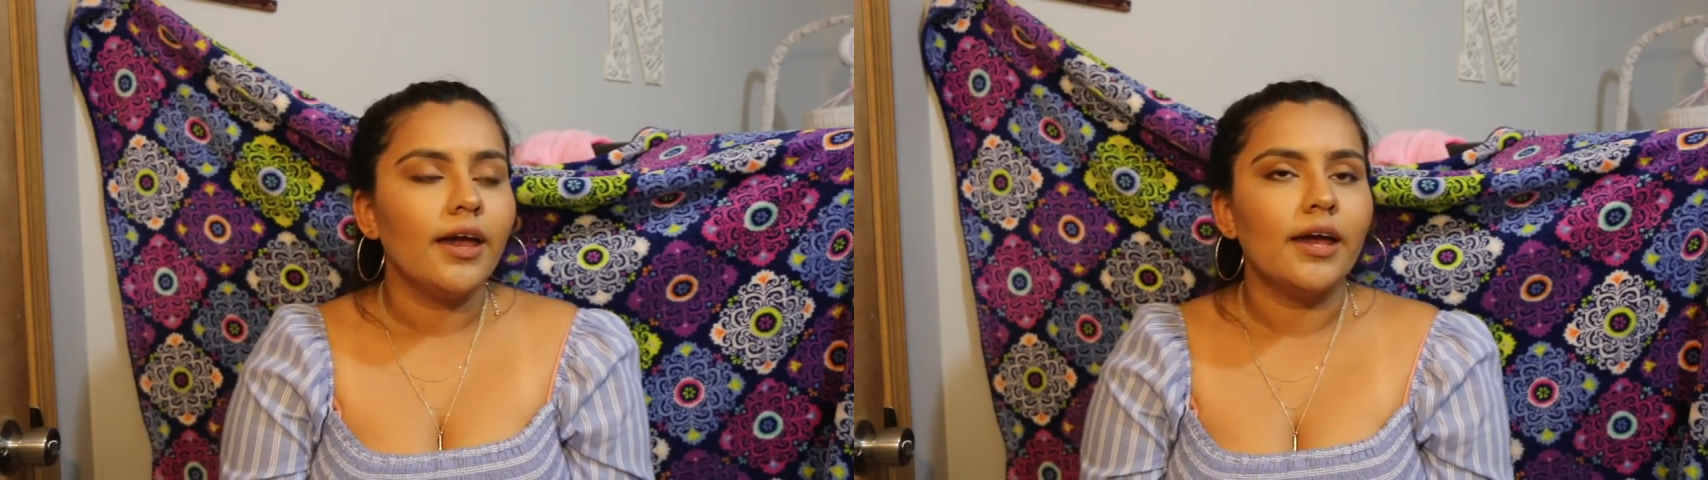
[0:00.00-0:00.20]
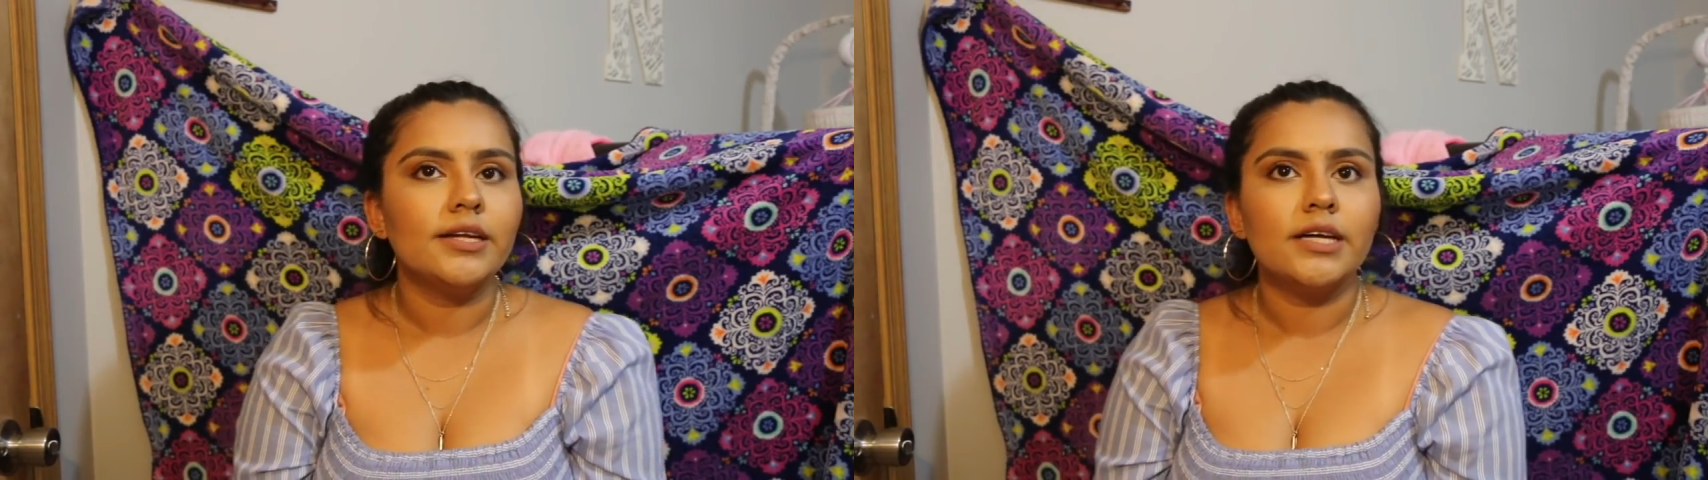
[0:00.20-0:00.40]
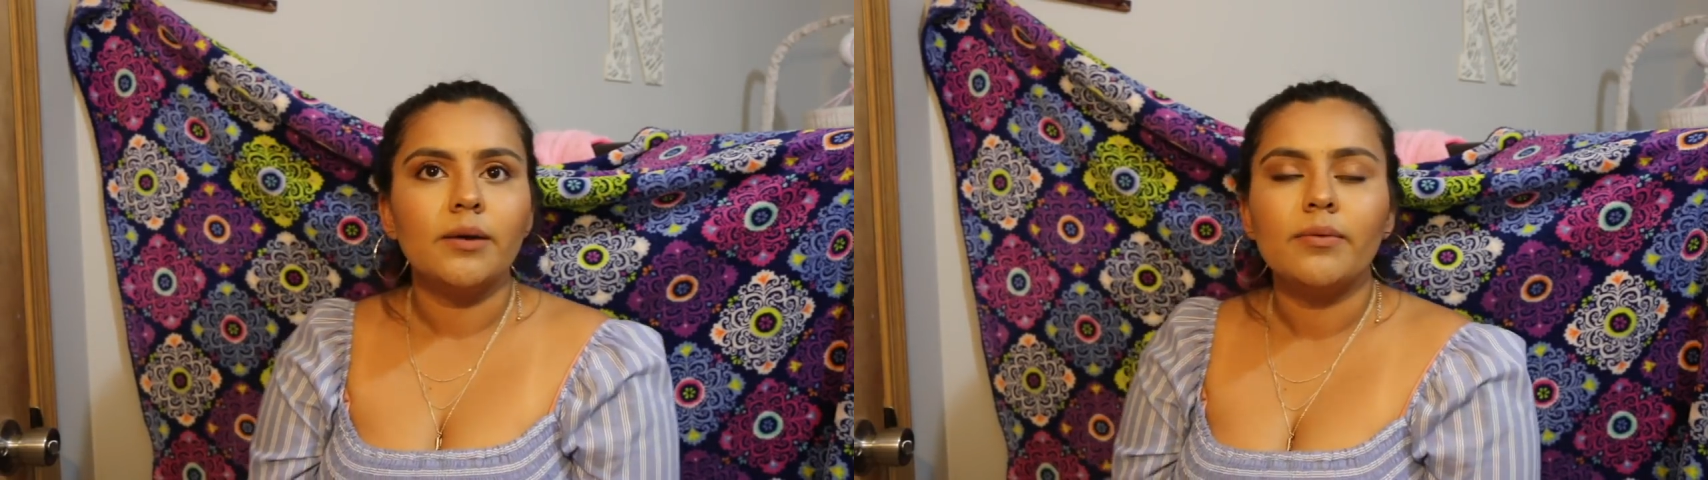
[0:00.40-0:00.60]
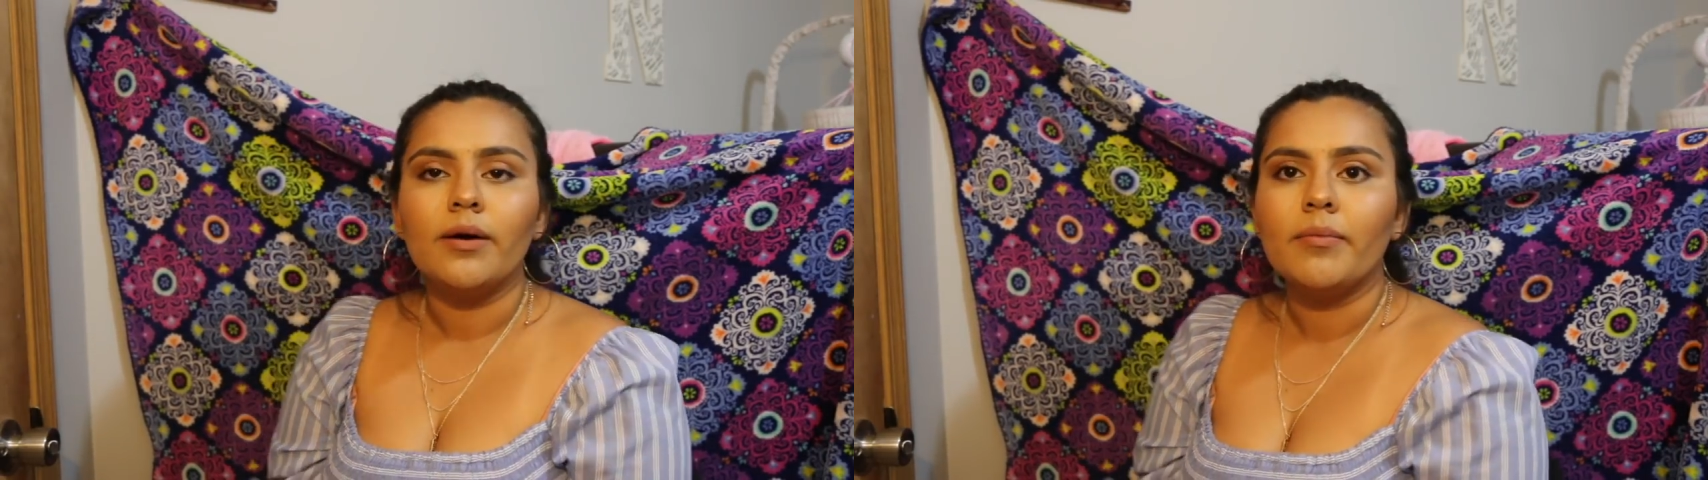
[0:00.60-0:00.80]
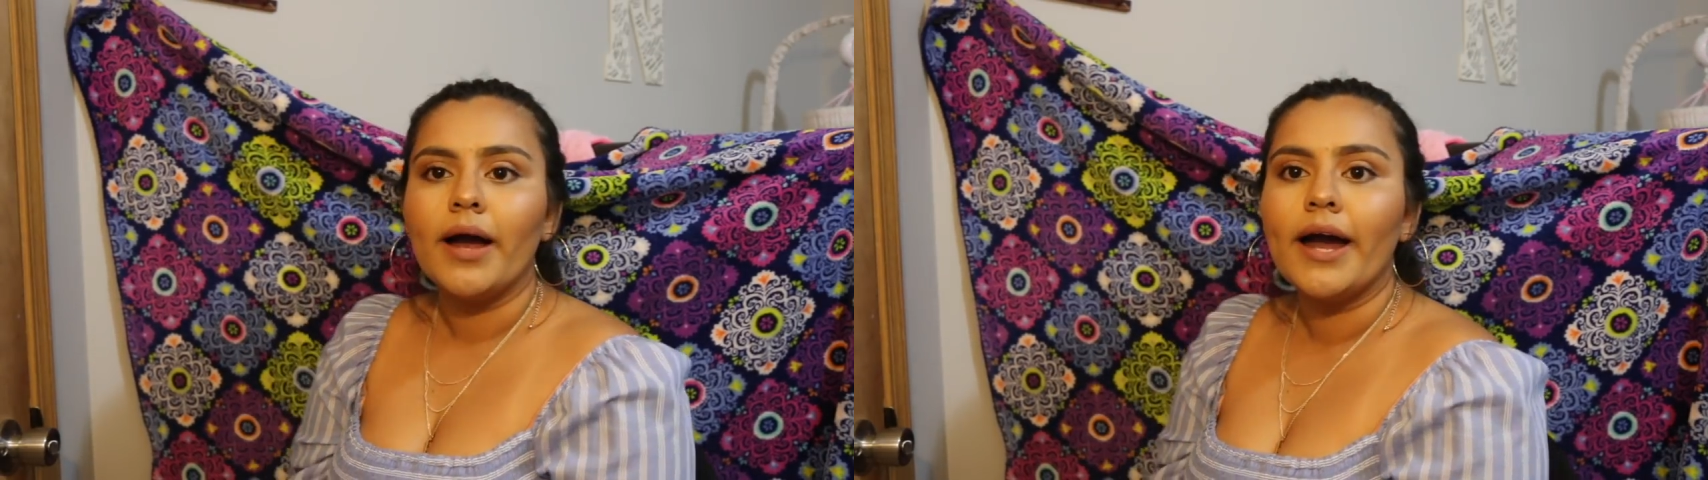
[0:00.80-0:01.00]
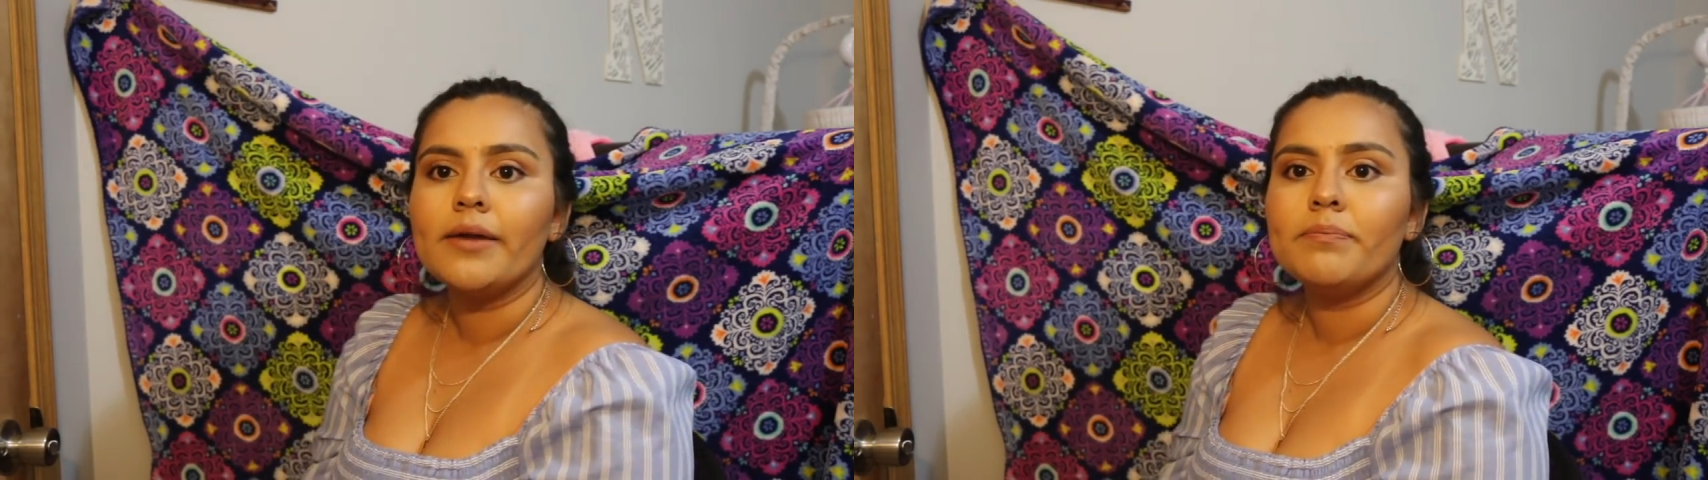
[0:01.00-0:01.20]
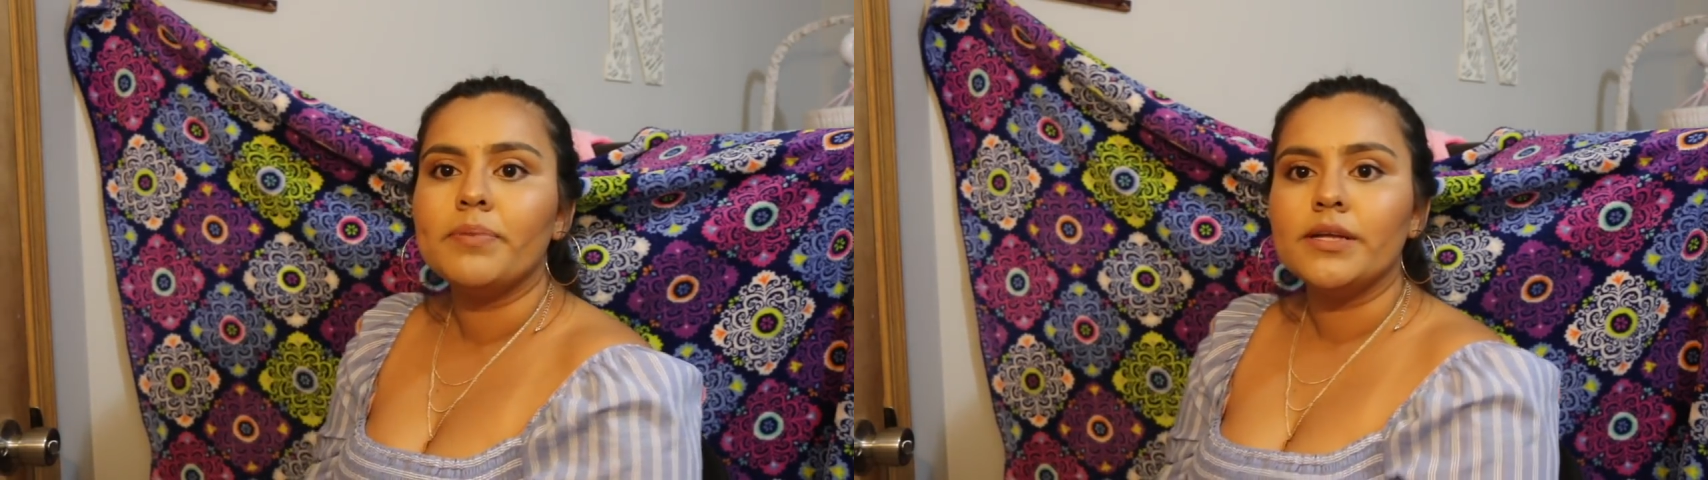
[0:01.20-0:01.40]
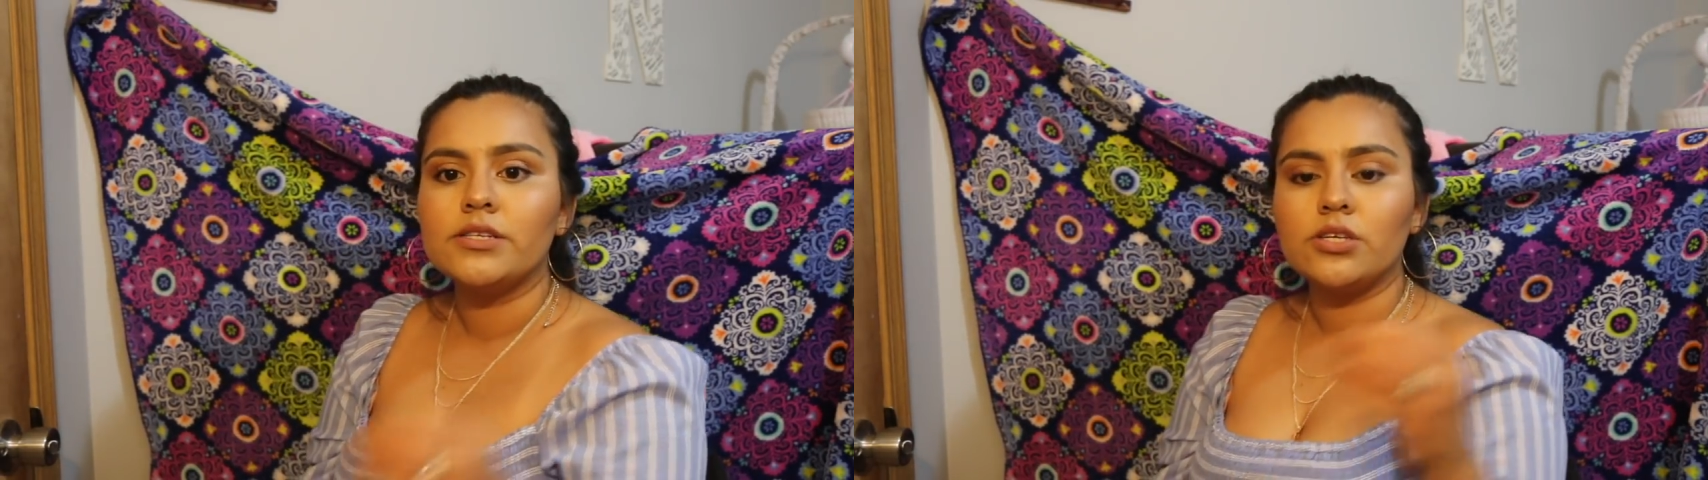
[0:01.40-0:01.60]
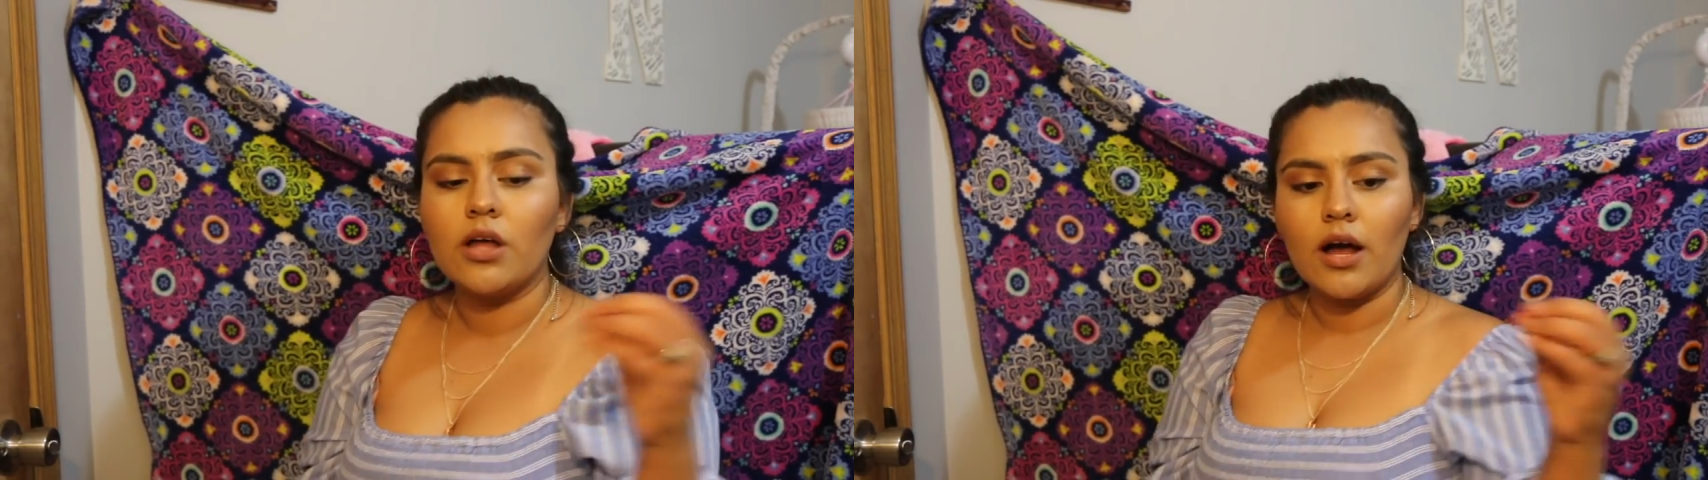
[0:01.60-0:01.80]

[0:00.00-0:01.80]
And I had been to the